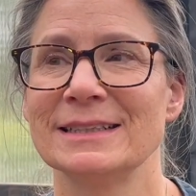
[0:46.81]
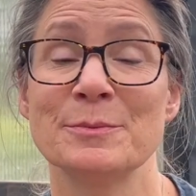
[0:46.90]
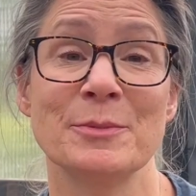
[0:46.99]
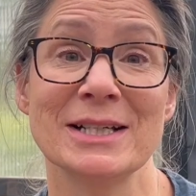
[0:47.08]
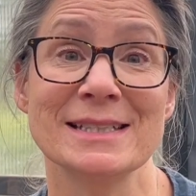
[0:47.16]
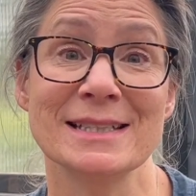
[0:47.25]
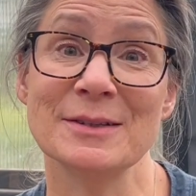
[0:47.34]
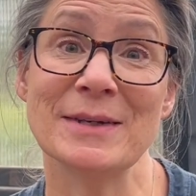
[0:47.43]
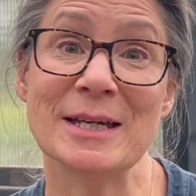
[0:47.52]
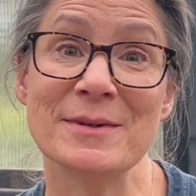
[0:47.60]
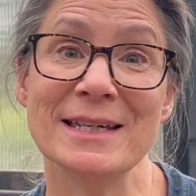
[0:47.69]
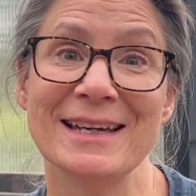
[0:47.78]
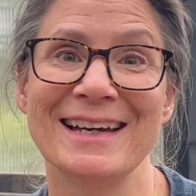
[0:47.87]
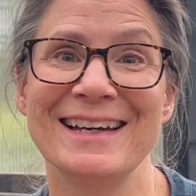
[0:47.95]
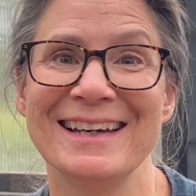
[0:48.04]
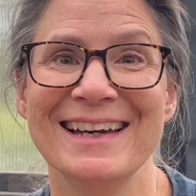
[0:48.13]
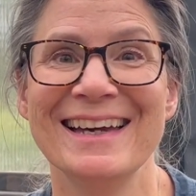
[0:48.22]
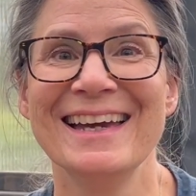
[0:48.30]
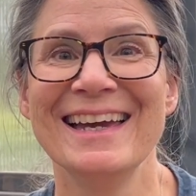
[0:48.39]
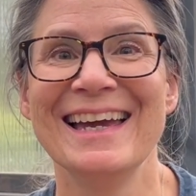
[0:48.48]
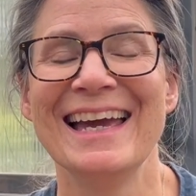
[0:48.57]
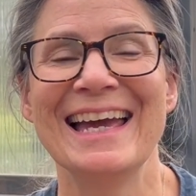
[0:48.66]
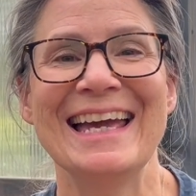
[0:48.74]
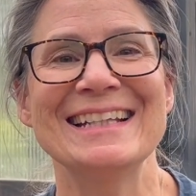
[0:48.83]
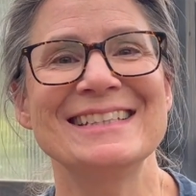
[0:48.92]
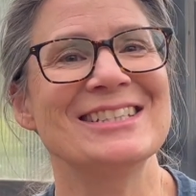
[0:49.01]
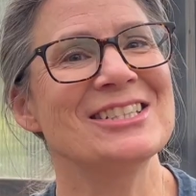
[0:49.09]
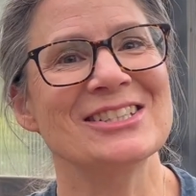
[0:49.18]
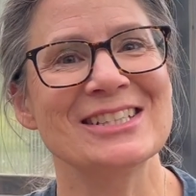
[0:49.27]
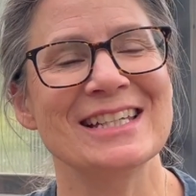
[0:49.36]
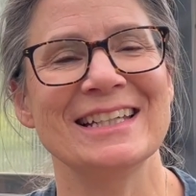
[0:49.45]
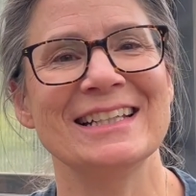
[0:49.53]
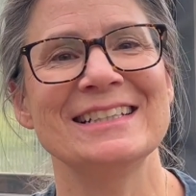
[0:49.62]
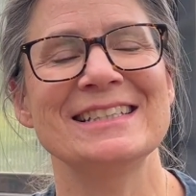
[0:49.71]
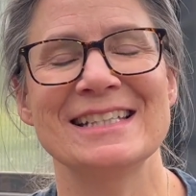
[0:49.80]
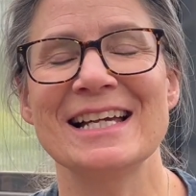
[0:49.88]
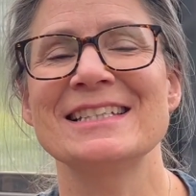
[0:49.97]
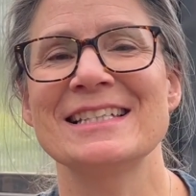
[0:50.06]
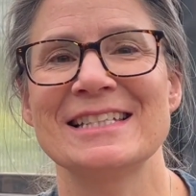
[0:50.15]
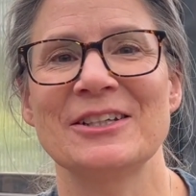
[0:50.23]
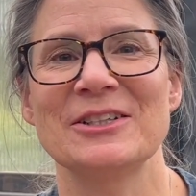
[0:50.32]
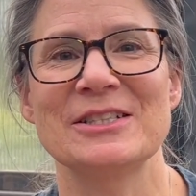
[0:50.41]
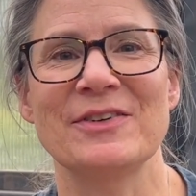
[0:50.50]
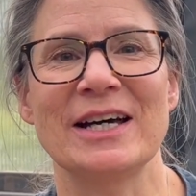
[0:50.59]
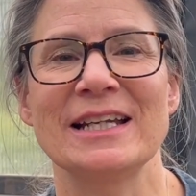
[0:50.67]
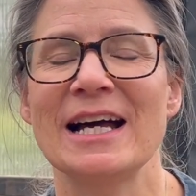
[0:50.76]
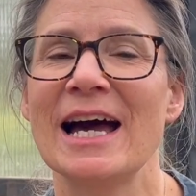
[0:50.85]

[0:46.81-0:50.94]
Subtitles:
depressing, maybe. It doesn't sound as fun.